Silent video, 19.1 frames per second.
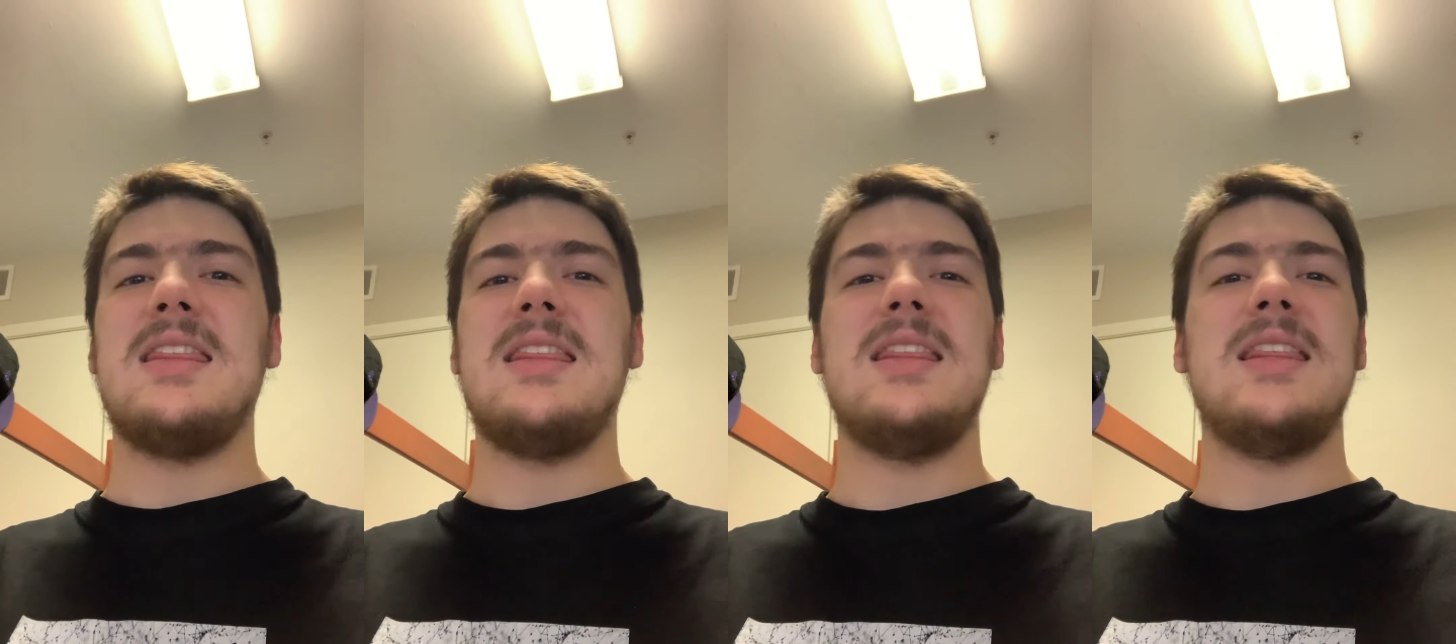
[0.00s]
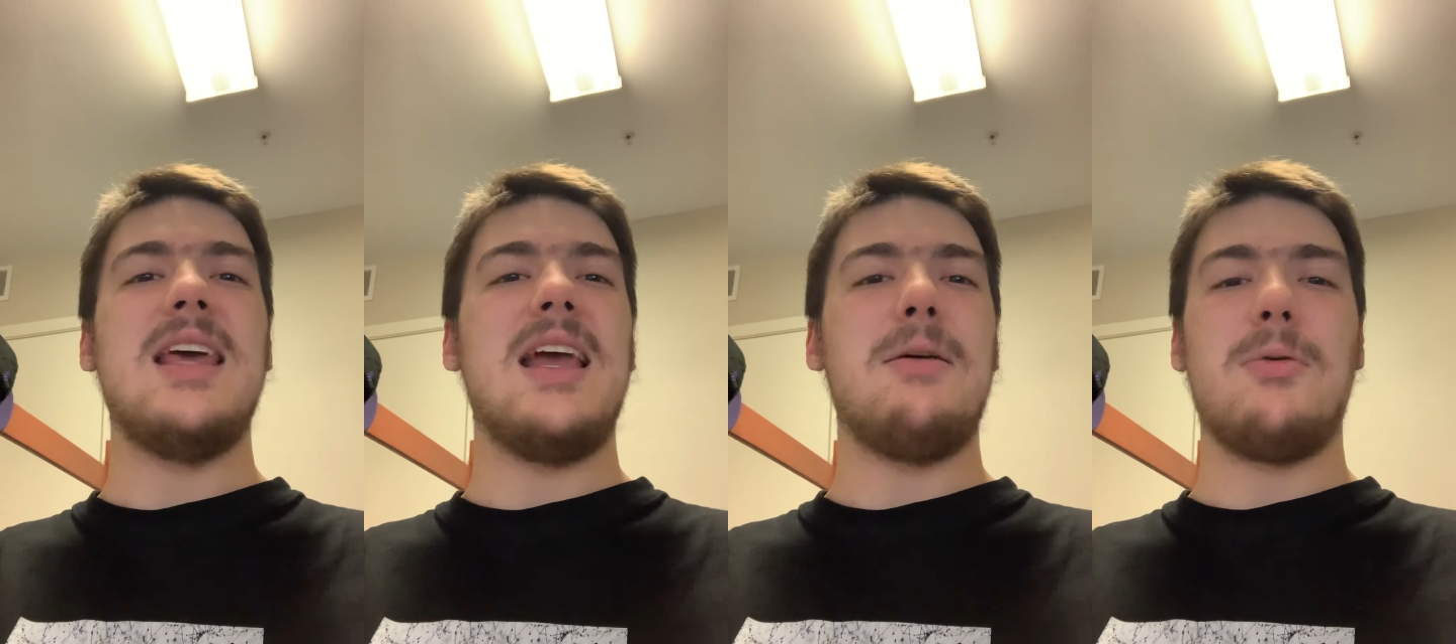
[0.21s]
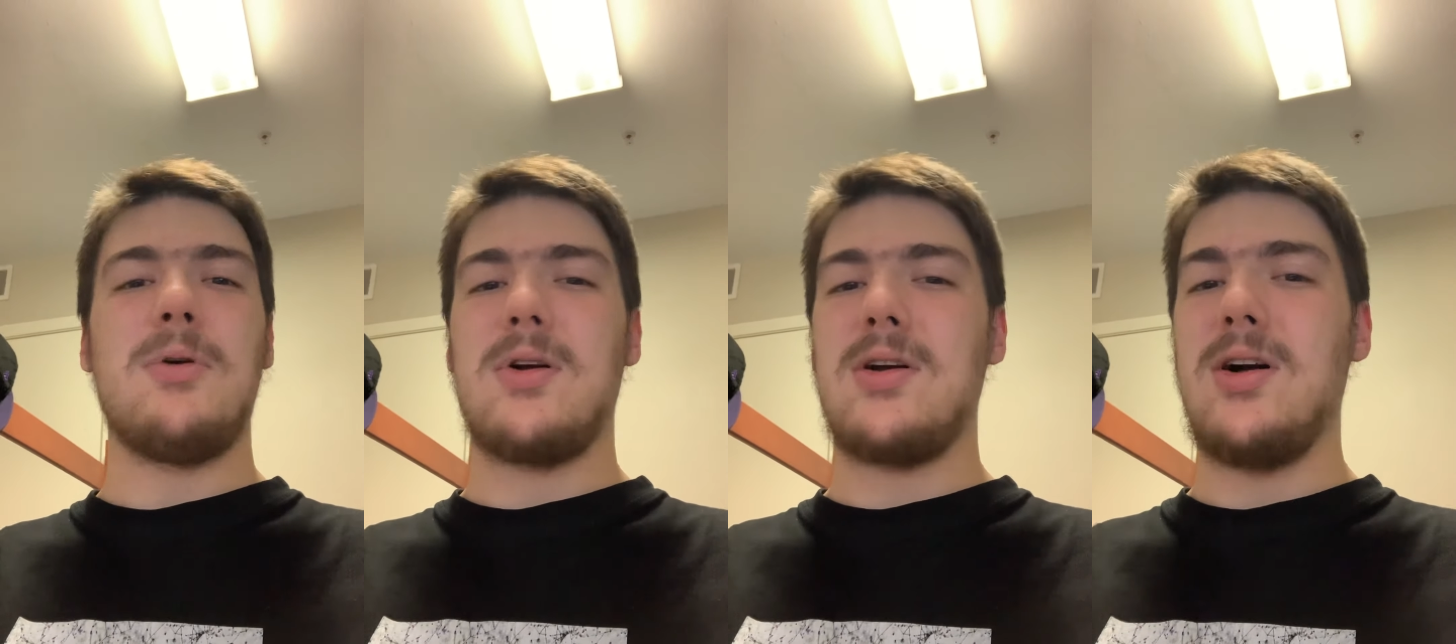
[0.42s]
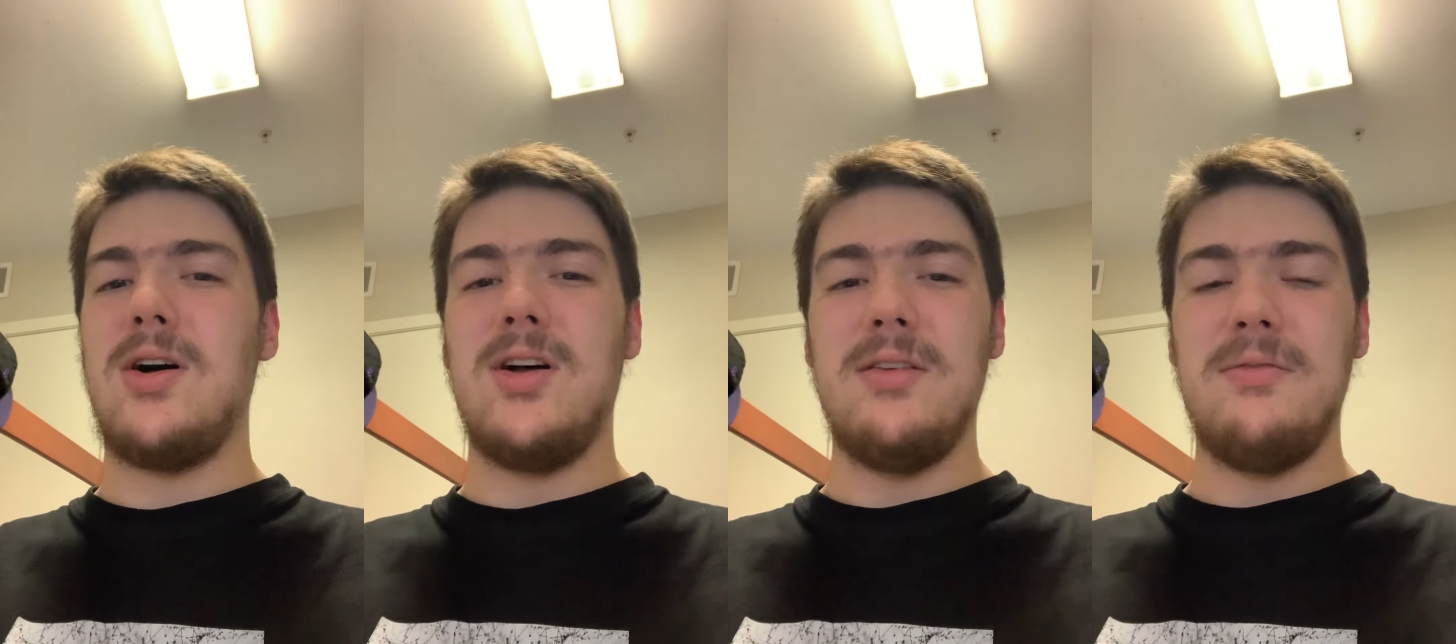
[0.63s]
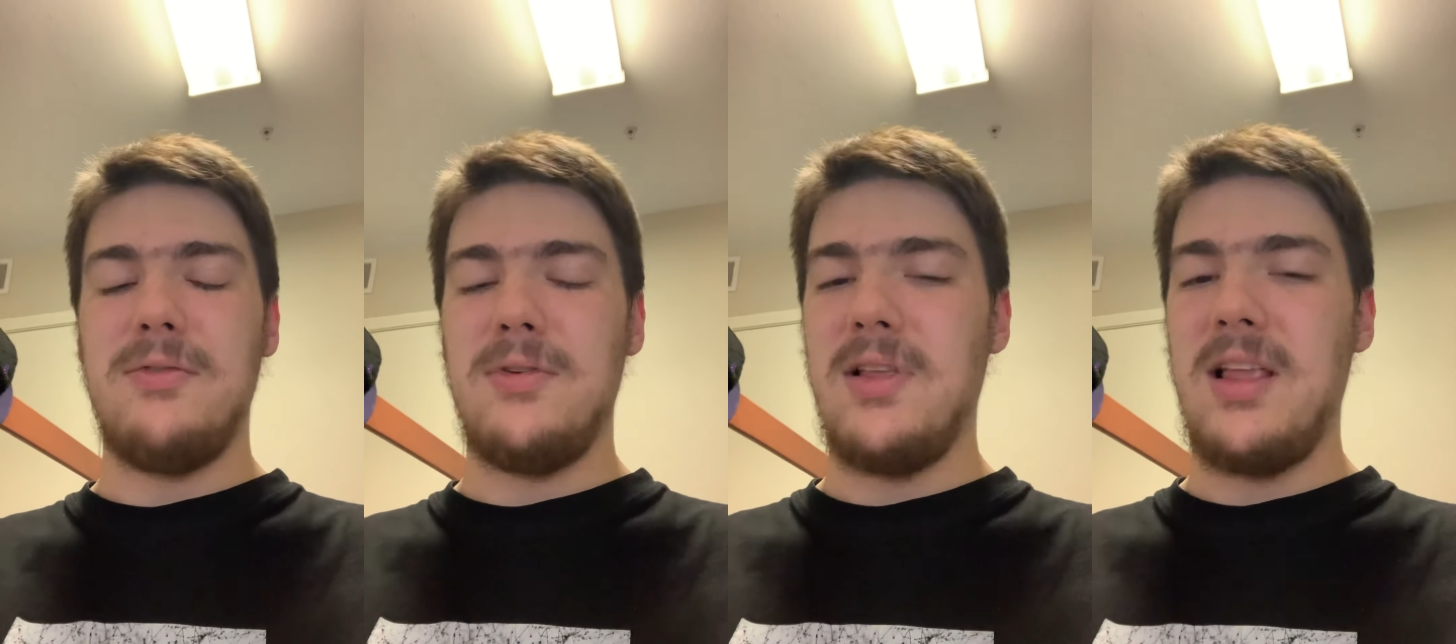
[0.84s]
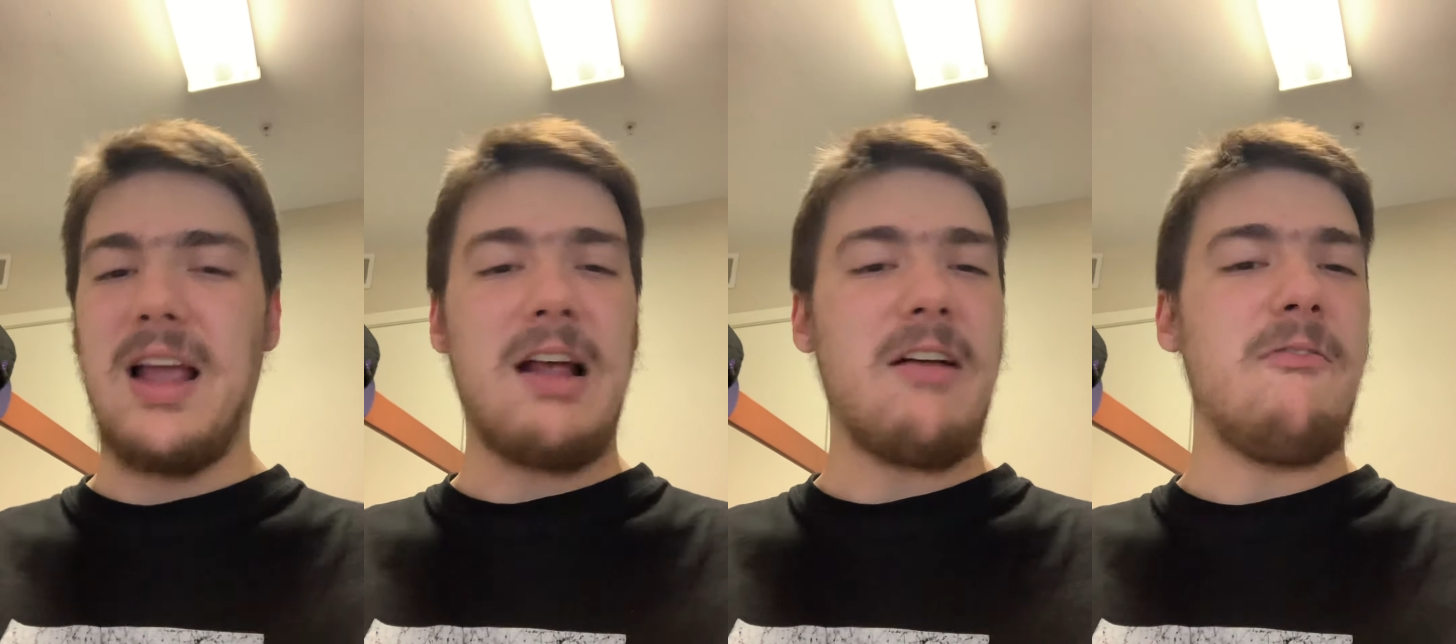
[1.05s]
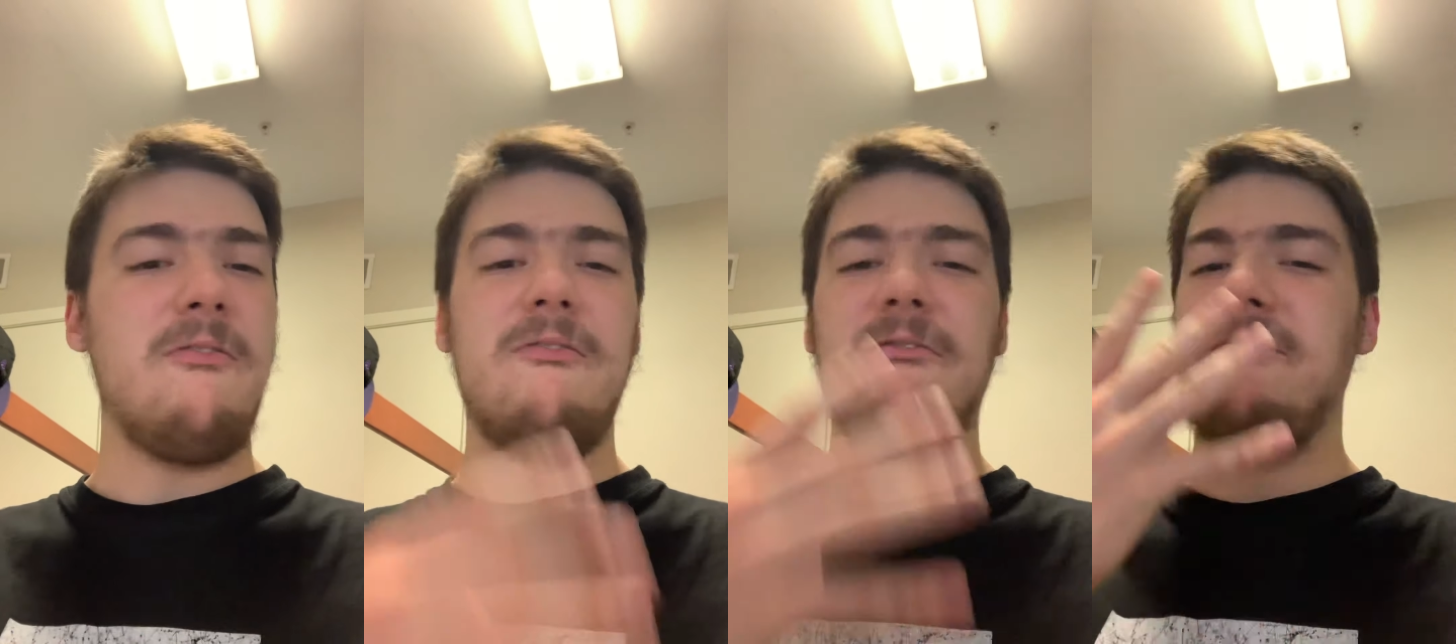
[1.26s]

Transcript: they were called for like